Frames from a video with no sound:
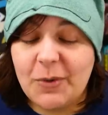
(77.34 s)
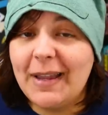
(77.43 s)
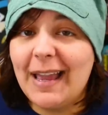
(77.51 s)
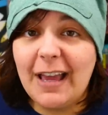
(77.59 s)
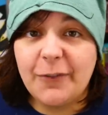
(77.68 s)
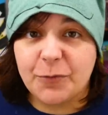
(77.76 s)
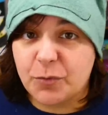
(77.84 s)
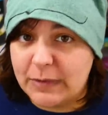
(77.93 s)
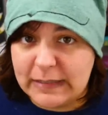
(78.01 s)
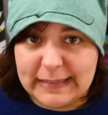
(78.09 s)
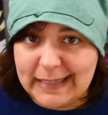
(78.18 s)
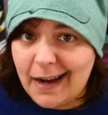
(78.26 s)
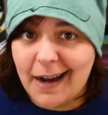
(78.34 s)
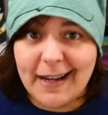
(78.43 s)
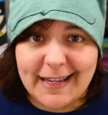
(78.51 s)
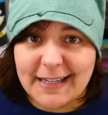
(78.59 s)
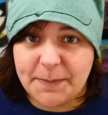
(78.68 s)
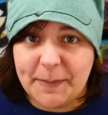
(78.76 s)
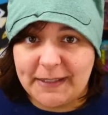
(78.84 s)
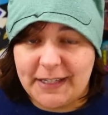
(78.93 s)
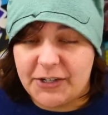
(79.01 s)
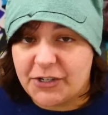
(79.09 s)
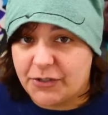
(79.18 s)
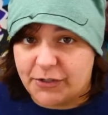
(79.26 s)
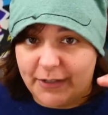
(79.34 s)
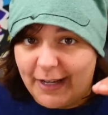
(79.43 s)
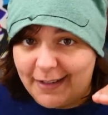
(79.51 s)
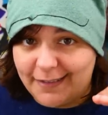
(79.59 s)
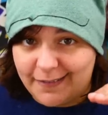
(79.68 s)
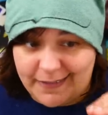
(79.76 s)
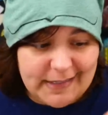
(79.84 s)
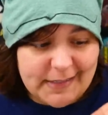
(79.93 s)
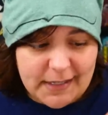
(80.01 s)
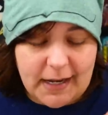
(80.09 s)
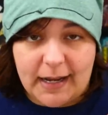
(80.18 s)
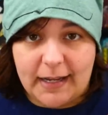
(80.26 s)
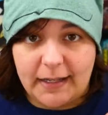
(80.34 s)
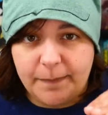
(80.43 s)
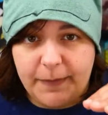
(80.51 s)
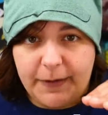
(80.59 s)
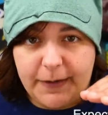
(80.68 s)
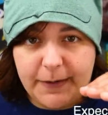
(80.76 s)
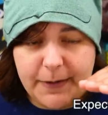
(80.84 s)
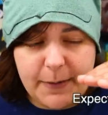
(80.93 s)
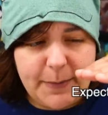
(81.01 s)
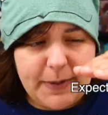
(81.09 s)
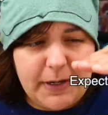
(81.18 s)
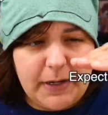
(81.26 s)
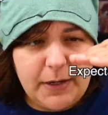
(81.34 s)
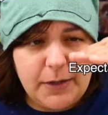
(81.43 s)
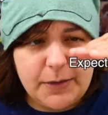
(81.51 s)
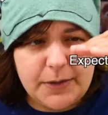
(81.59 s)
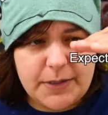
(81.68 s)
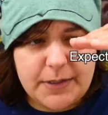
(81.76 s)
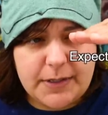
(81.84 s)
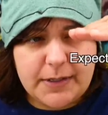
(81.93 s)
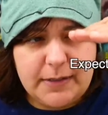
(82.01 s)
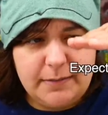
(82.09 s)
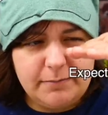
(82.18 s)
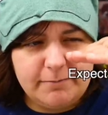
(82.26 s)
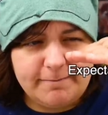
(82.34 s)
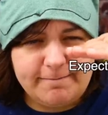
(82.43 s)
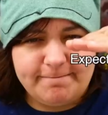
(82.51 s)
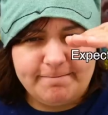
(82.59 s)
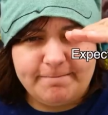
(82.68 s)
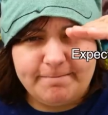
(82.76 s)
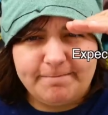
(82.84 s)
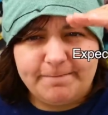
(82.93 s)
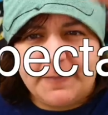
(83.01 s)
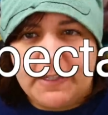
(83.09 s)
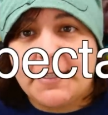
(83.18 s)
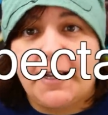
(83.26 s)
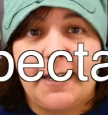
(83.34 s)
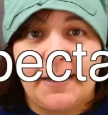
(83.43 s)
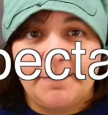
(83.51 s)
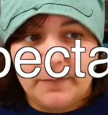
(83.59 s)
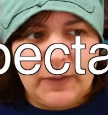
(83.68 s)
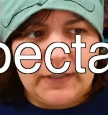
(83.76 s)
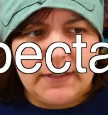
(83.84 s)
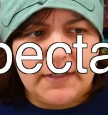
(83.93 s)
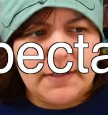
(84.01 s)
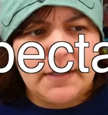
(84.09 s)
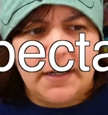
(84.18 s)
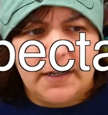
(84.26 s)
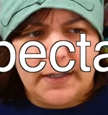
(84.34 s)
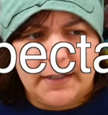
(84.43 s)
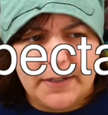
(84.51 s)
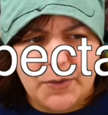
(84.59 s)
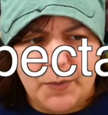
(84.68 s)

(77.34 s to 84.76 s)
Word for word: I have really high expectations. They're not this high. They're about mm, this high. Wait, that's not high, that's